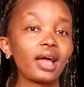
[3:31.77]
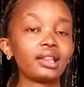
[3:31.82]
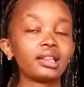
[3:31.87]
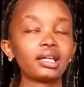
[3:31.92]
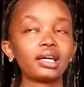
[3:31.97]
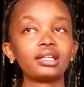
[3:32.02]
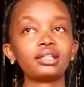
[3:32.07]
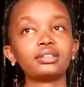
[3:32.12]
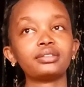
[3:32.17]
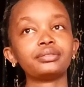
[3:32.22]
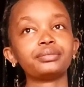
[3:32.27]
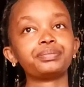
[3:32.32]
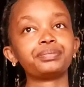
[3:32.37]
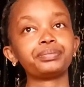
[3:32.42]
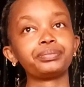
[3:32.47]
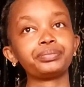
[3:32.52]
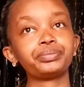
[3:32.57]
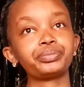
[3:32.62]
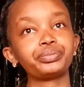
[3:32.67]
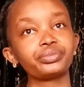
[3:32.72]
and then
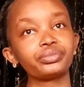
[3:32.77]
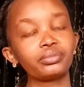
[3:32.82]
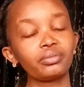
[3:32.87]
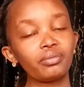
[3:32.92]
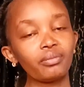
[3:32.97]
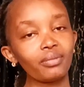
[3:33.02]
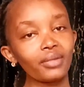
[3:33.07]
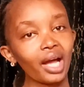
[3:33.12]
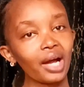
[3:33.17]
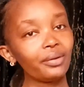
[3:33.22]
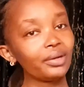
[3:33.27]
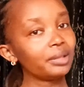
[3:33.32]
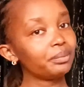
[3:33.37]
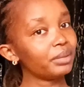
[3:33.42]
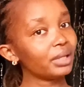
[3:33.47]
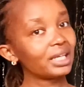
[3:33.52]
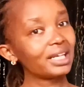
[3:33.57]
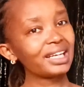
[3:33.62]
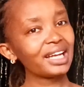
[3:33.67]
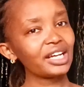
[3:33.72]
I will
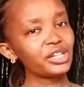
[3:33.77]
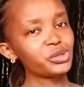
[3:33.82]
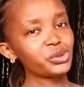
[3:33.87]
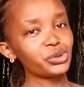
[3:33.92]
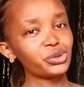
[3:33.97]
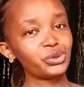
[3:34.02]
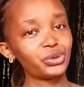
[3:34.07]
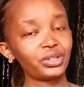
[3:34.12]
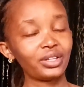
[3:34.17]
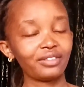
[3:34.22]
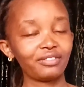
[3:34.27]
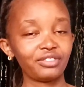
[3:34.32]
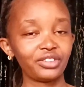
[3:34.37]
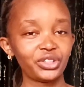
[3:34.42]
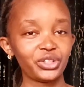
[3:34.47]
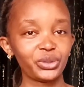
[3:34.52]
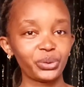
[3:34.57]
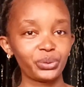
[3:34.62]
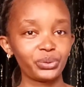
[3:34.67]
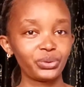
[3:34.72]
be glad to do the
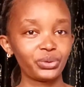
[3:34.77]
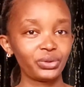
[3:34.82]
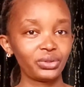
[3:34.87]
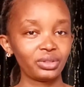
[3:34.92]
video.